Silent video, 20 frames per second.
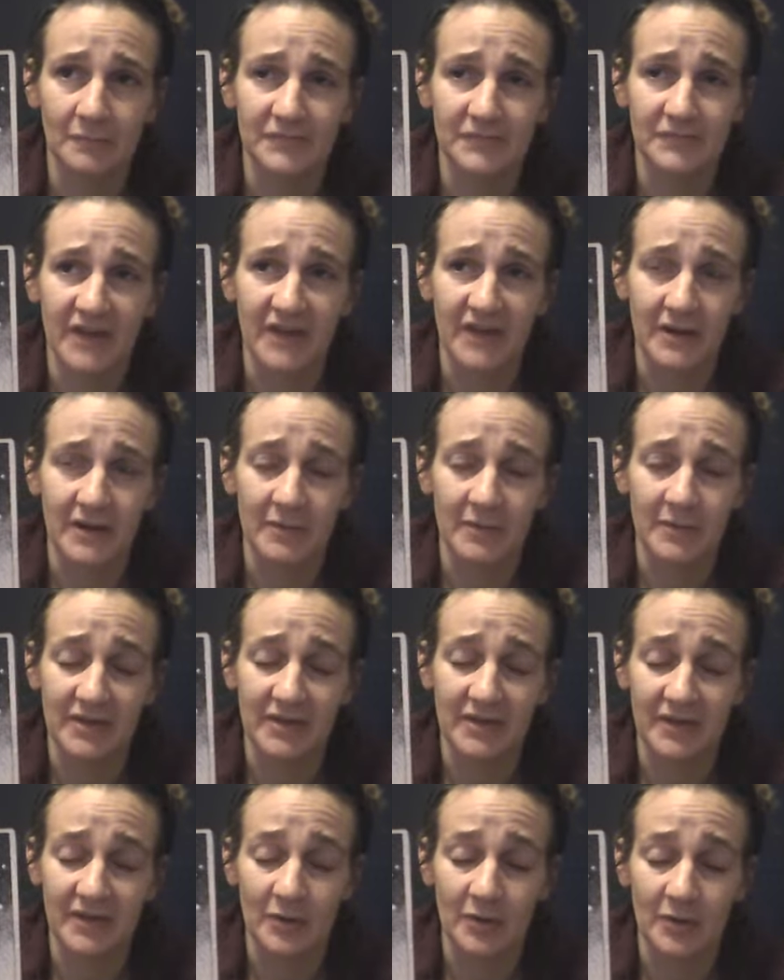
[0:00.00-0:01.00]
dynamic
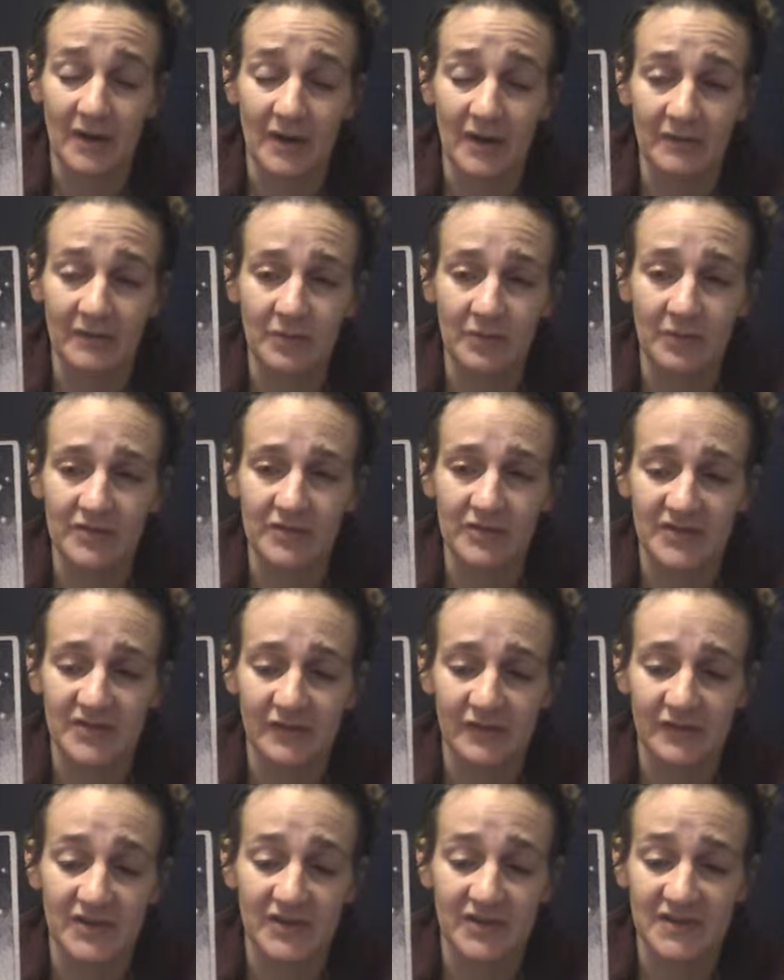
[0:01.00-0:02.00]
that you're having with
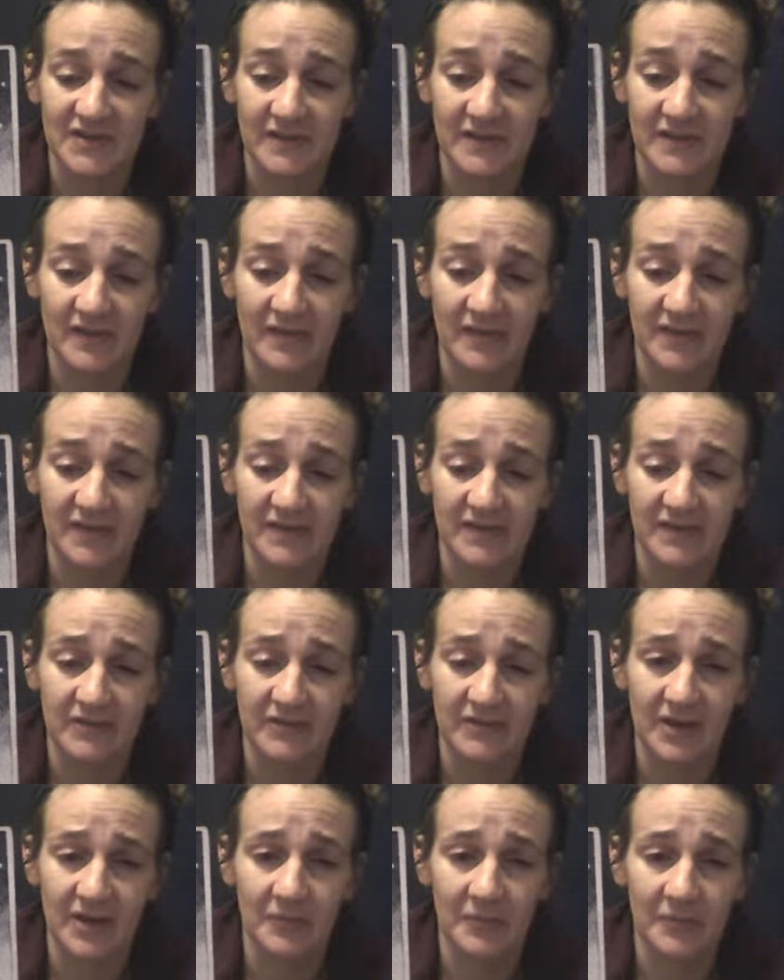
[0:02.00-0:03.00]
yourself. I just said that like 7
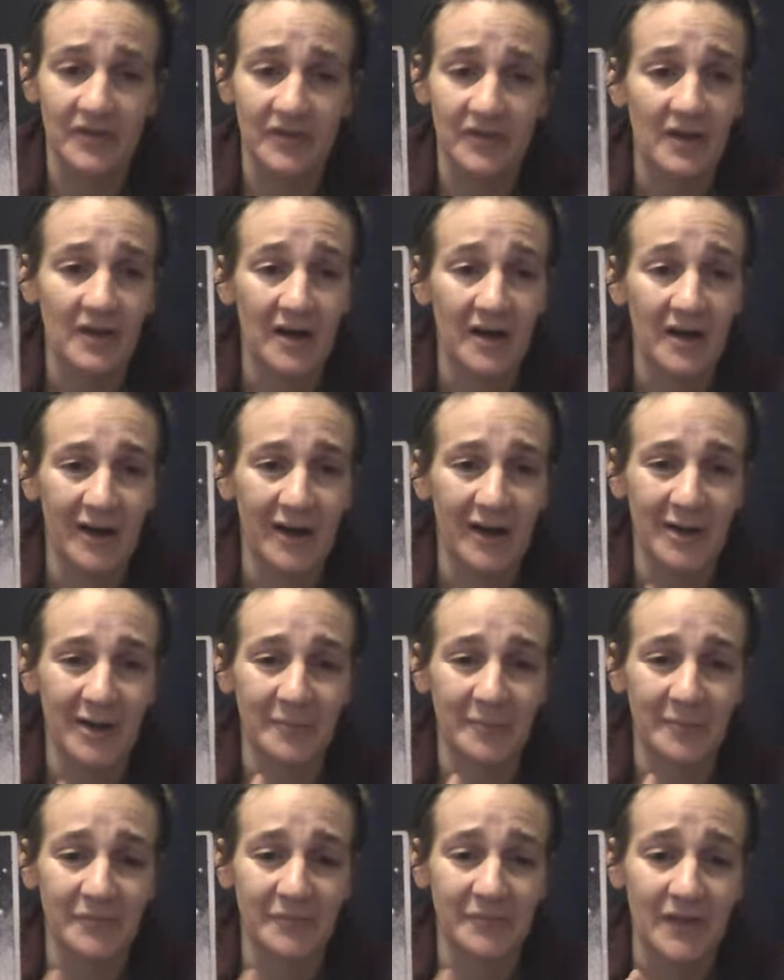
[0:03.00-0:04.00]
times.
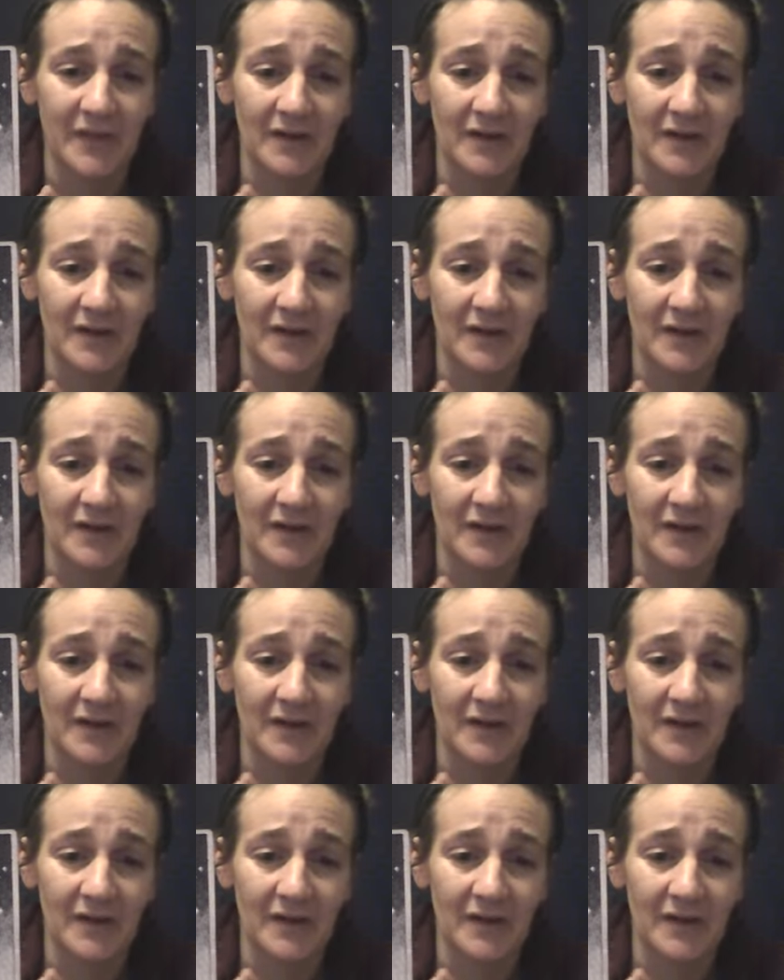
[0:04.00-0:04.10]
Um,